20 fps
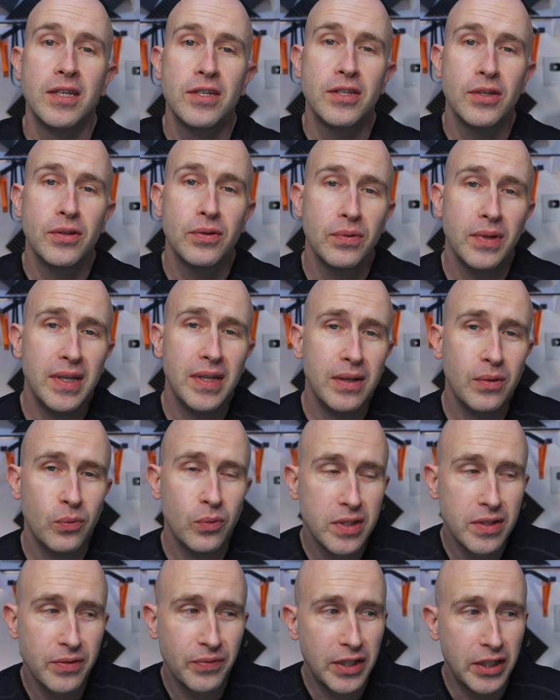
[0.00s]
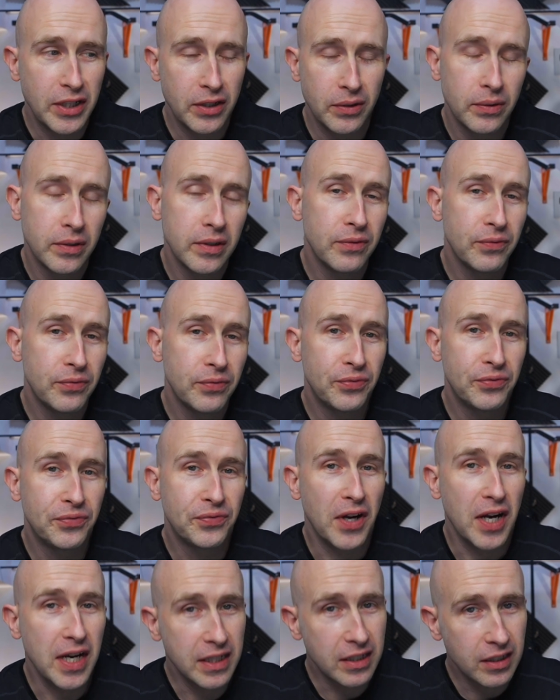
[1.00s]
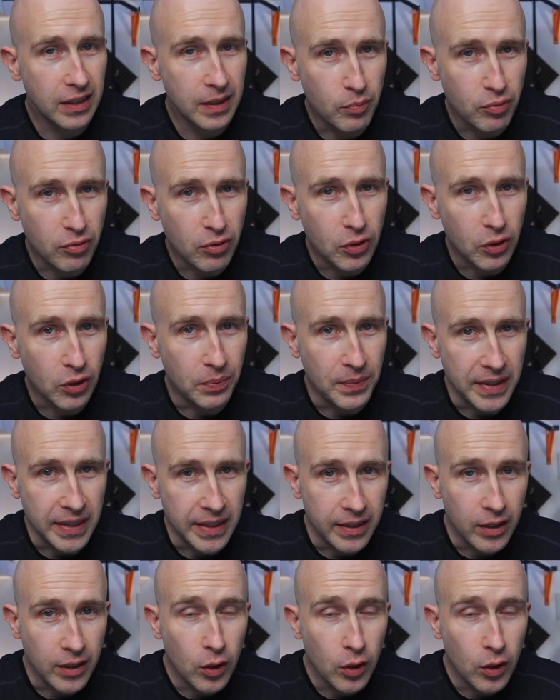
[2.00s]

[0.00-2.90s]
So that was the video that finally broke me.